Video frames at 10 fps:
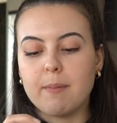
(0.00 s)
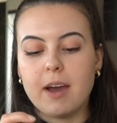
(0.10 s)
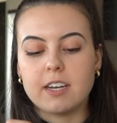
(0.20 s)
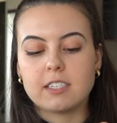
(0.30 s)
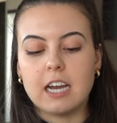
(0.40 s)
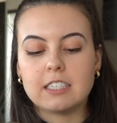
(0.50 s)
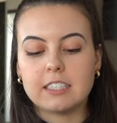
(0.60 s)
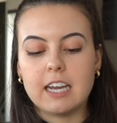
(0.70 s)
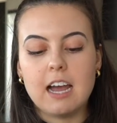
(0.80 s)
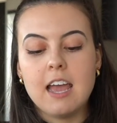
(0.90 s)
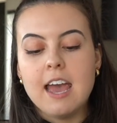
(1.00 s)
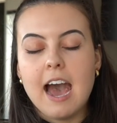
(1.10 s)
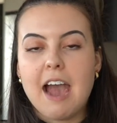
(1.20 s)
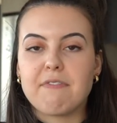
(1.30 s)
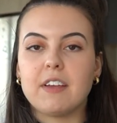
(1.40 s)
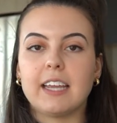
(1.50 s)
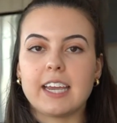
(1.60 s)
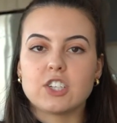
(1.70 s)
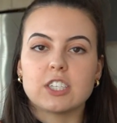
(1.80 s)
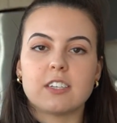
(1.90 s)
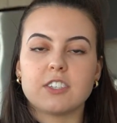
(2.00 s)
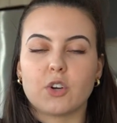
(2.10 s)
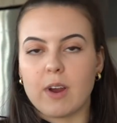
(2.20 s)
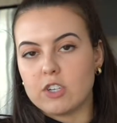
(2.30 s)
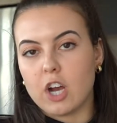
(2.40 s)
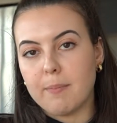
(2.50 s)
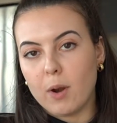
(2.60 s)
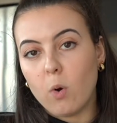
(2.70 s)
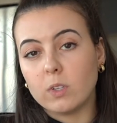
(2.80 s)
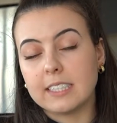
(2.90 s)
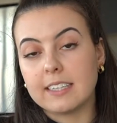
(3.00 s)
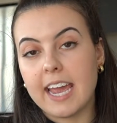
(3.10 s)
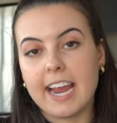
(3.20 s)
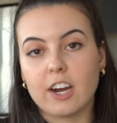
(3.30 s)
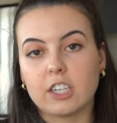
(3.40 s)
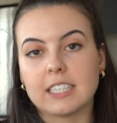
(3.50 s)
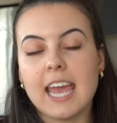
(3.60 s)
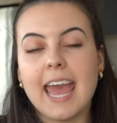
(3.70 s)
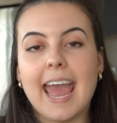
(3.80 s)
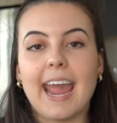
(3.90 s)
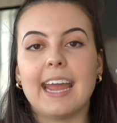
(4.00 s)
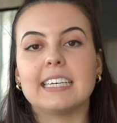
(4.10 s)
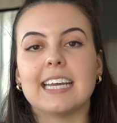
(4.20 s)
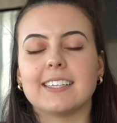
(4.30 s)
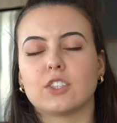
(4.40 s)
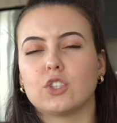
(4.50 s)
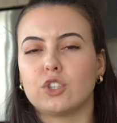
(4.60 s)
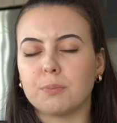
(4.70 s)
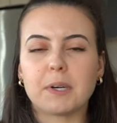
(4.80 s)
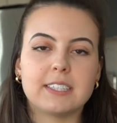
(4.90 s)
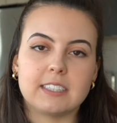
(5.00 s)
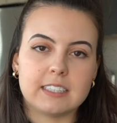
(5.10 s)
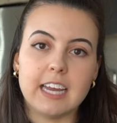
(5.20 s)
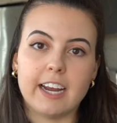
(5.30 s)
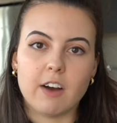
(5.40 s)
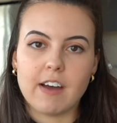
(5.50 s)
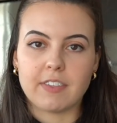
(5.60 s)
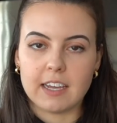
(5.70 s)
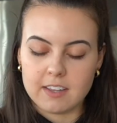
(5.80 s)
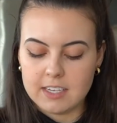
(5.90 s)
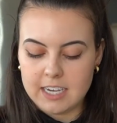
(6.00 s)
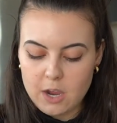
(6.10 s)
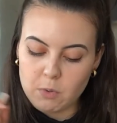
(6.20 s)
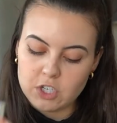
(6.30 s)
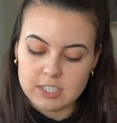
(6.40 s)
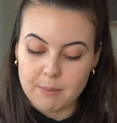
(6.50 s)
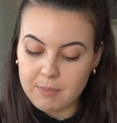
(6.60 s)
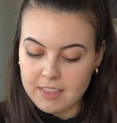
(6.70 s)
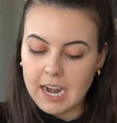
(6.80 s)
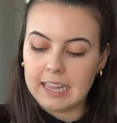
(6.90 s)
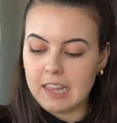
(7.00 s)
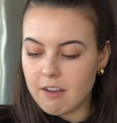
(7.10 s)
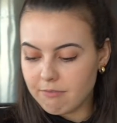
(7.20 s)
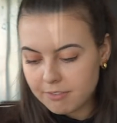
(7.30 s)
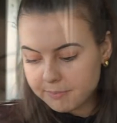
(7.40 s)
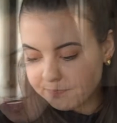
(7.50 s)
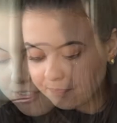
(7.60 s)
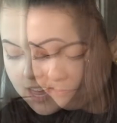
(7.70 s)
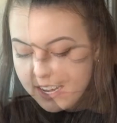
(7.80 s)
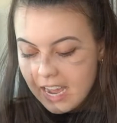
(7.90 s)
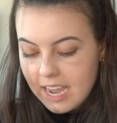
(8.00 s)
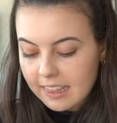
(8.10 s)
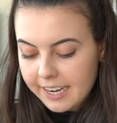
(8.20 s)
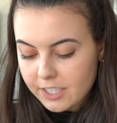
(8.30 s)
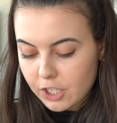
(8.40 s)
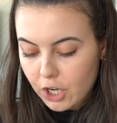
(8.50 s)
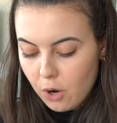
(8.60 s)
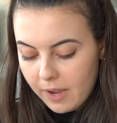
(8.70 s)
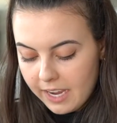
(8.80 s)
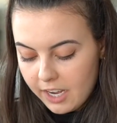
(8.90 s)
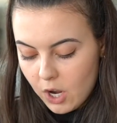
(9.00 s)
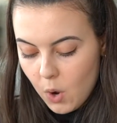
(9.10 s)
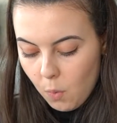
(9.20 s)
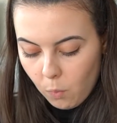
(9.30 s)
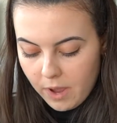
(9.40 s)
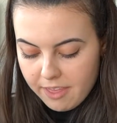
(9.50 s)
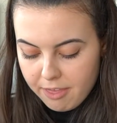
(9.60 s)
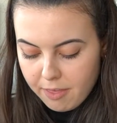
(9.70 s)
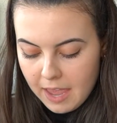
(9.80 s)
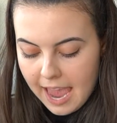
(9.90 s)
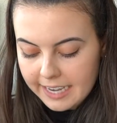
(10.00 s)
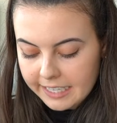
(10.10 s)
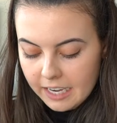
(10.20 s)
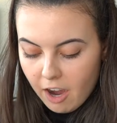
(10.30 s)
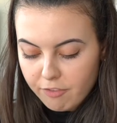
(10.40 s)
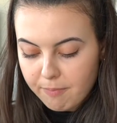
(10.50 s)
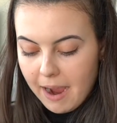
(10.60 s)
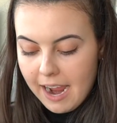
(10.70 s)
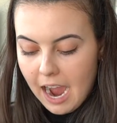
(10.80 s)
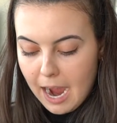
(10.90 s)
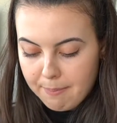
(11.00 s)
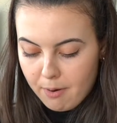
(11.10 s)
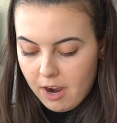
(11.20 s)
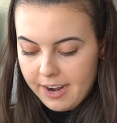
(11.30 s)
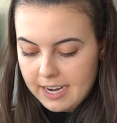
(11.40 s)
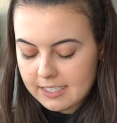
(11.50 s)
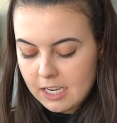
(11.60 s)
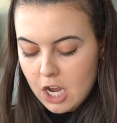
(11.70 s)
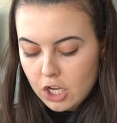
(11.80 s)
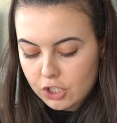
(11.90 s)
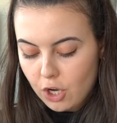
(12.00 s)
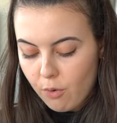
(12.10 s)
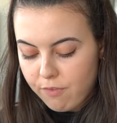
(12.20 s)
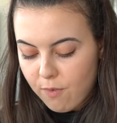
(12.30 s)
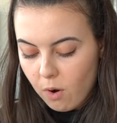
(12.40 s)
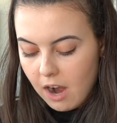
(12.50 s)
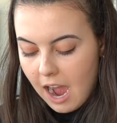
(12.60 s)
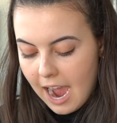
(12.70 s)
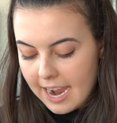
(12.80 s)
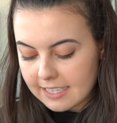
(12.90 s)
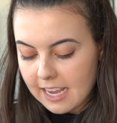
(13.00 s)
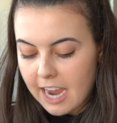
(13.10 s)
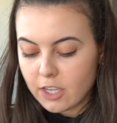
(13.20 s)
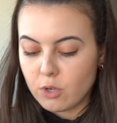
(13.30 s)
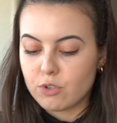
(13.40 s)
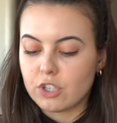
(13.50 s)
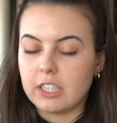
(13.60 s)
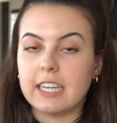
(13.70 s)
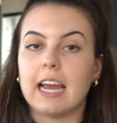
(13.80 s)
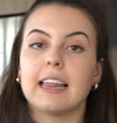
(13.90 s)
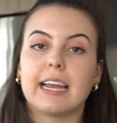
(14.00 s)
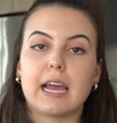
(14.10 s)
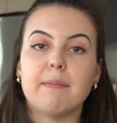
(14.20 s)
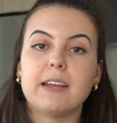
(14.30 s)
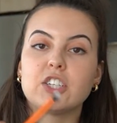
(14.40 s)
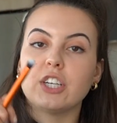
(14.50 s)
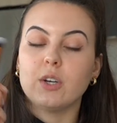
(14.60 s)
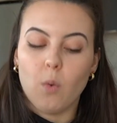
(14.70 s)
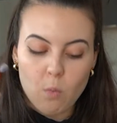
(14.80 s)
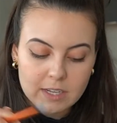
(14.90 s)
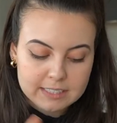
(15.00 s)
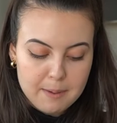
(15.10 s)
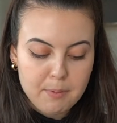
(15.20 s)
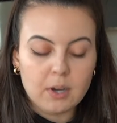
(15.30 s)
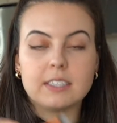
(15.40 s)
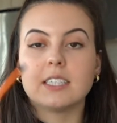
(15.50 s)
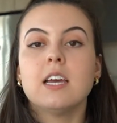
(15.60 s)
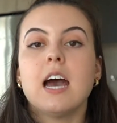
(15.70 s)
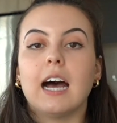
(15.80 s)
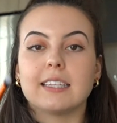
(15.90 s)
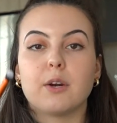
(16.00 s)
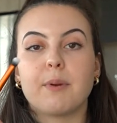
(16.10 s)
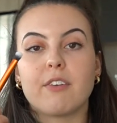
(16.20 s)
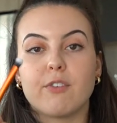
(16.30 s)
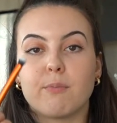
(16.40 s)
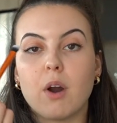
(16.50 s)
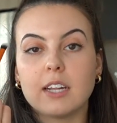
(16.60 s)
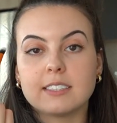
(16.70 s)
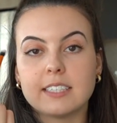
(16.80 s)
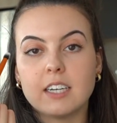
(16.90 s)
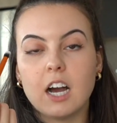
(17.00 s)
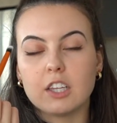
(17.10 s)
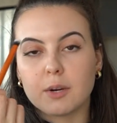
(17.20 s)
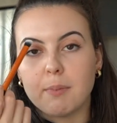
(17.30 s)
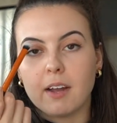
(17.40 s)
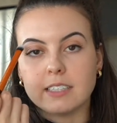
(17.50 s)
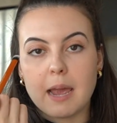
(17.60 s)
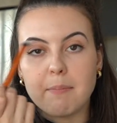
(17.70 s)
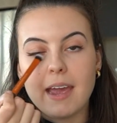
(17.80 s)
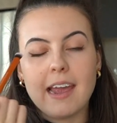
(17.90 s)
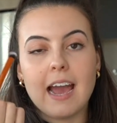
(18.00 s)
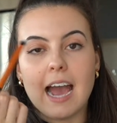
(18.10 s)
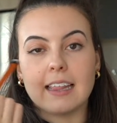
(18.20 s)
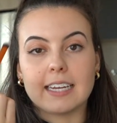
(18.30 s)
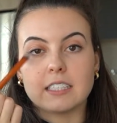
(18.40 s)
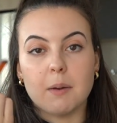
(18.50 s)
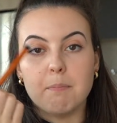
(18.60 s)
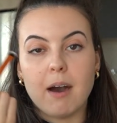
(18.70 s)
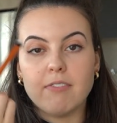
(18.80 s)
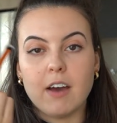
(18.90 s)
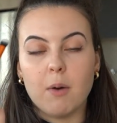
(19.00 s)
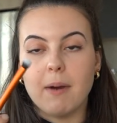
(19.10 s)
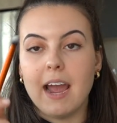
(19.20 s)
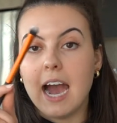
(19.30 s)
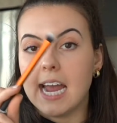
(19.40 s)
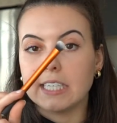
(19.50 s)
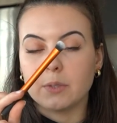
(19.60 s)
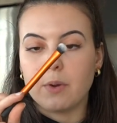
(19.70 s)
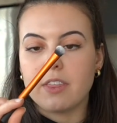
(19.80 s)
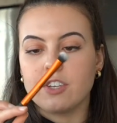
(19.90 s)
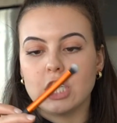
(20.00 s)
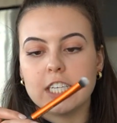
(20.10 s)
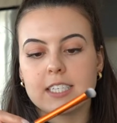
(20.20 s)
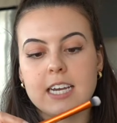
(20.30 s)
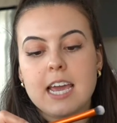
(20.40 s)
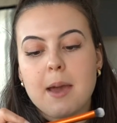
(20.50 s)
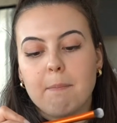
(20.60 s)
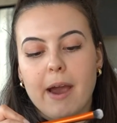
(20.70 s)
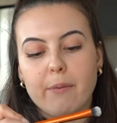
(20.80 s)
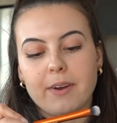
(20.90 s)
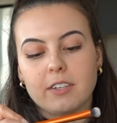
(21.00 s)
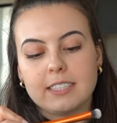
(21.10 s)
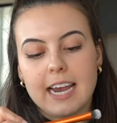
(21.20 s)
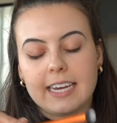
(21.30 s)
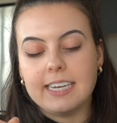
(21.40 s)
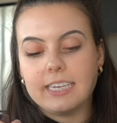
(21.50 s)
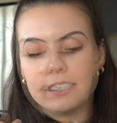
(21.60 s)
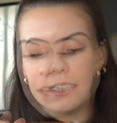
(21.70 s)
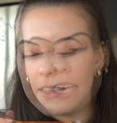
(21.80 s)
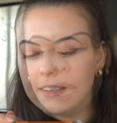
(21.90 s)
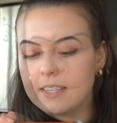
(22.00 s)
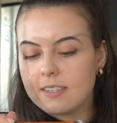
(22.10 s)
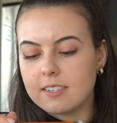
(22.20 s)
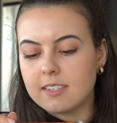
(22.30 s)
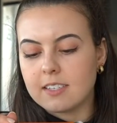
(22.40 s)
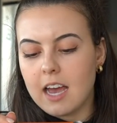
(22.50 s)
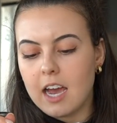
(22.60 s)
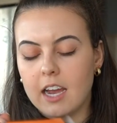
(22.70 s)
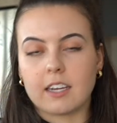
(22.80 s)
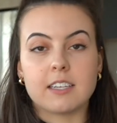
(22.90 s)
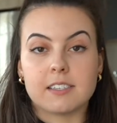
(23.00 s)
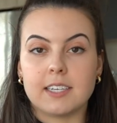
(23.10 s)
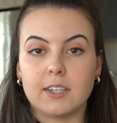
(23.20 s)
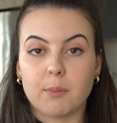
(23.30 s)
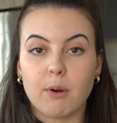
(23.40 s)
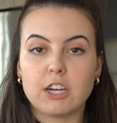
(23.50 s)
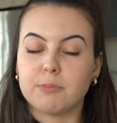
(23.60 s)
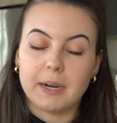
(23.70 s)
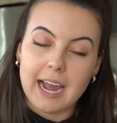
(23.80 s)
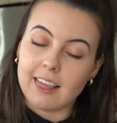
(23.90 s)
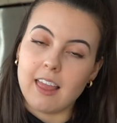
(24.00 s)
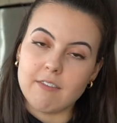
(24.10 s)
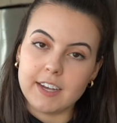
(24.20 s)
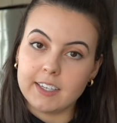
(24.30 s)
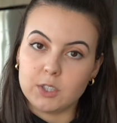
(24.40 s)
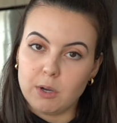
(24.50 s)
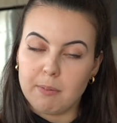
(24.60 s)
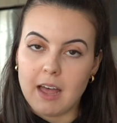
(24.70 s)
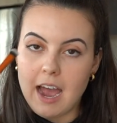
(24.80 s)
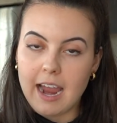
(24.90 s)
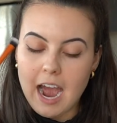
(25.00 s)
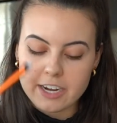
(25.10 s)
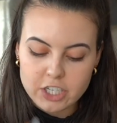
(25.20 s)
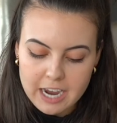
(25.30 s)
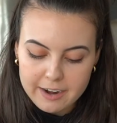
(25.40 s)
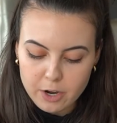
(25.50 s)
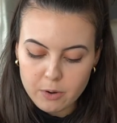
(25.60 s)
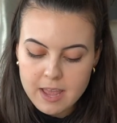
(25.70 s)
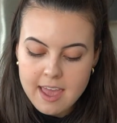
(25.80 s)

Anastasia. I feel like it just does a great job at holding the hairs, and it's super easy to take off at the end of the day, which is something that I love. Then I like to go in with any of my eye products. So for eyes, I usually, like I mentioned, once I put a little bit of the bronzing color Bondi Bay, I like to buff out my eyes with just my Real Techniques. I think this is a concealer brush, but I love it to apply eyeshadow.